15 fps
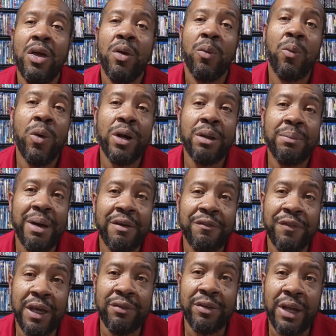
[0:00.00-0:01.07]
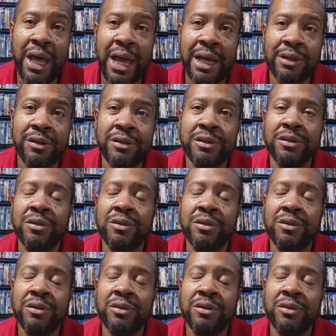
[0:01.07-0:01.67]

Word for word: one of my favorite actors.